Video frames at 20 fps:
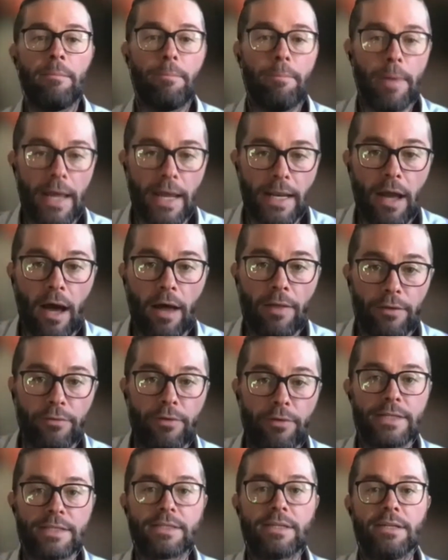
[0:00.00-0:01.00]
In other
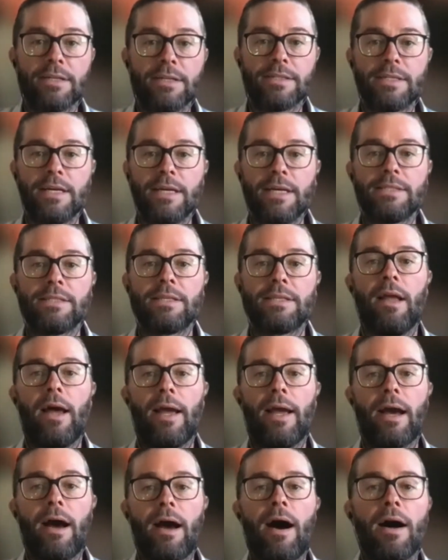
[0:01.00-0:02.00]
instances,
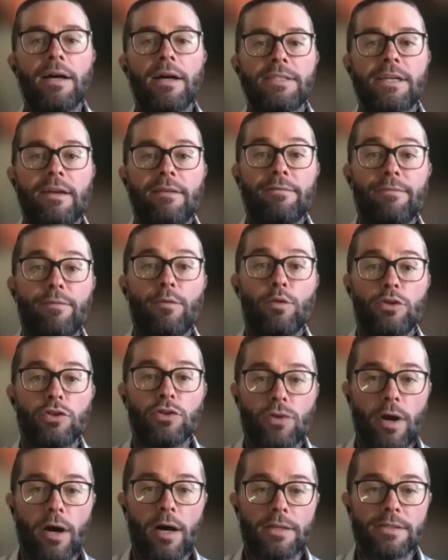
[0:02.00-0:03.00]
like asking for
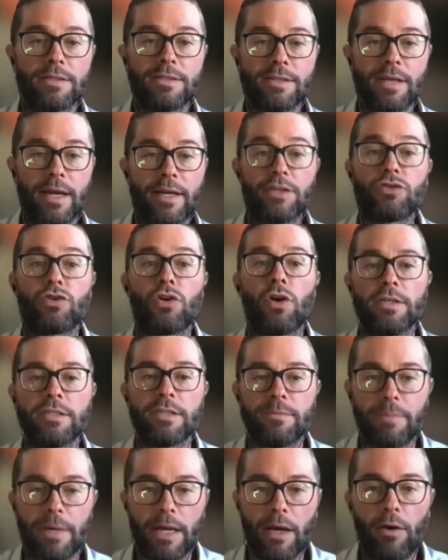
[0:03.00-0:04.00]
trust, say,
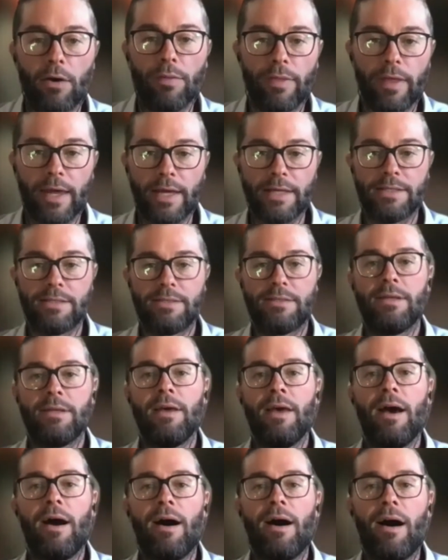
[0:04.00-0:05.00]
trust me on this.
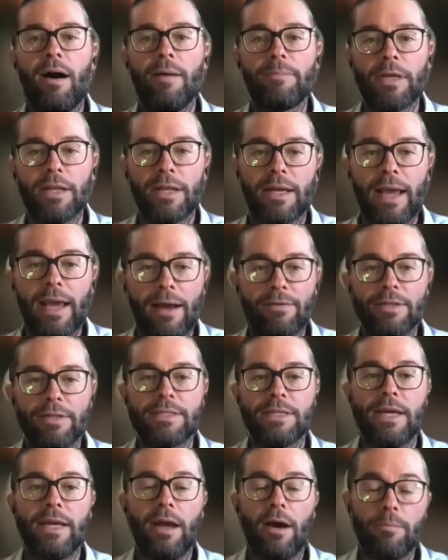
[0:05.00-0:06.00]
I'm not going
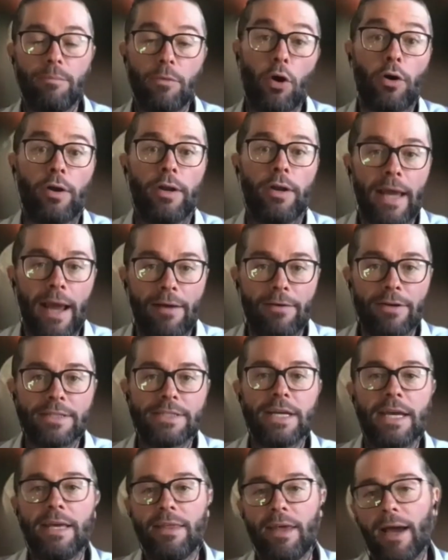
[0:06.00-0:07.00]
to
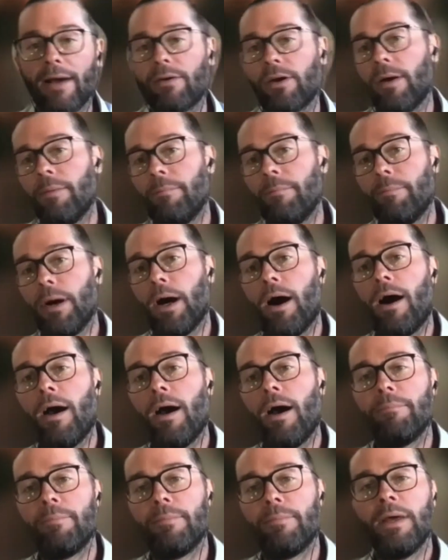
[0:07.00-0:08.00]
guarantee the outcome, but
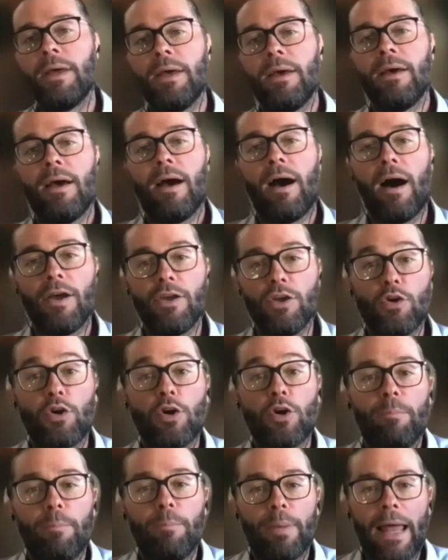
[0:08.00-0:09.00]
you
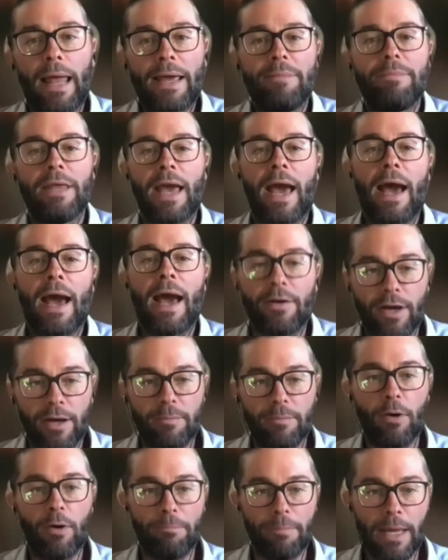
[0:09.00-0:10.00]
can blame the
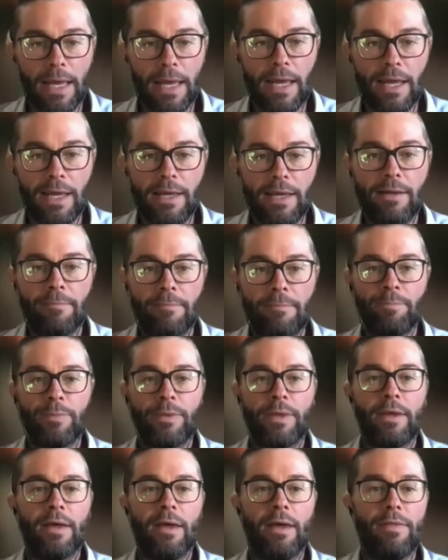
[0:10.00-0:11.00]
outcome on me,
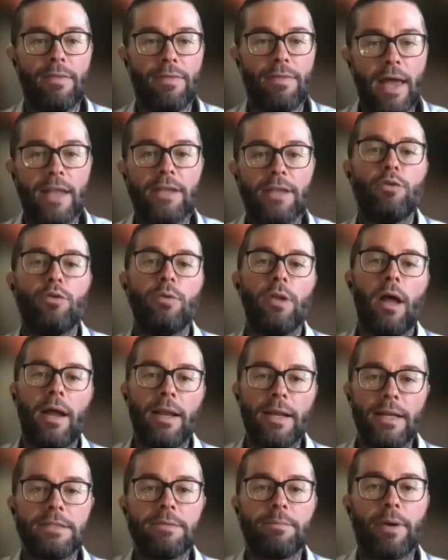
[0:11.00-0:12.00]
then you're
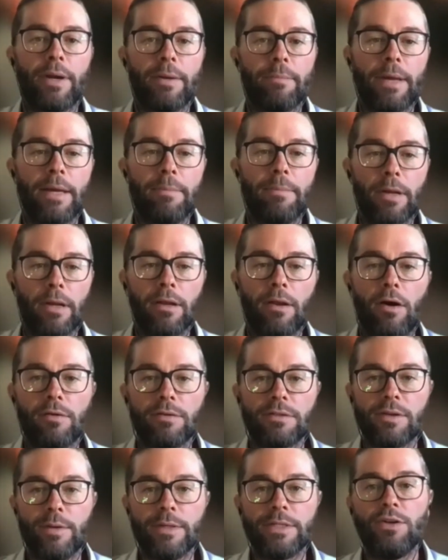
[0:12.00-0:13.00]
likely to bring people along.
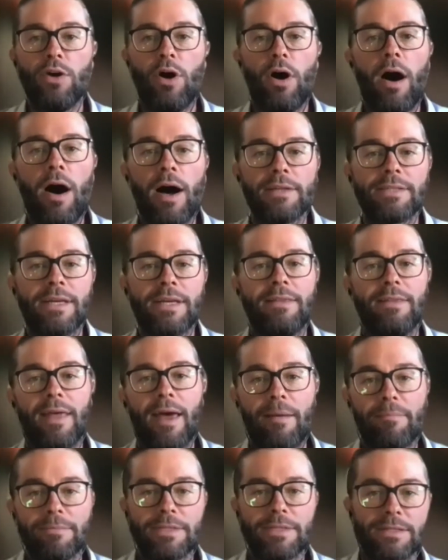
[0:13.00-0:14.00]
So it's not asking
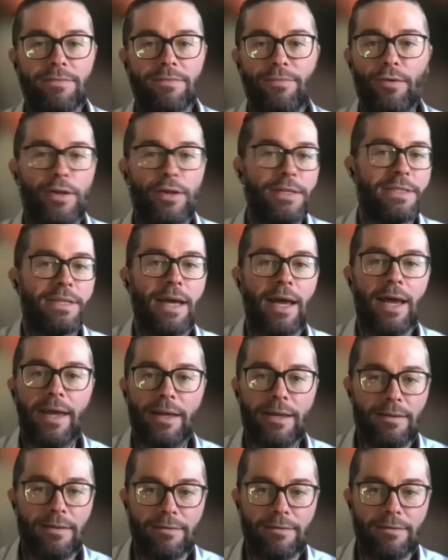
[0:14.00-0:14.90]
them to fully say,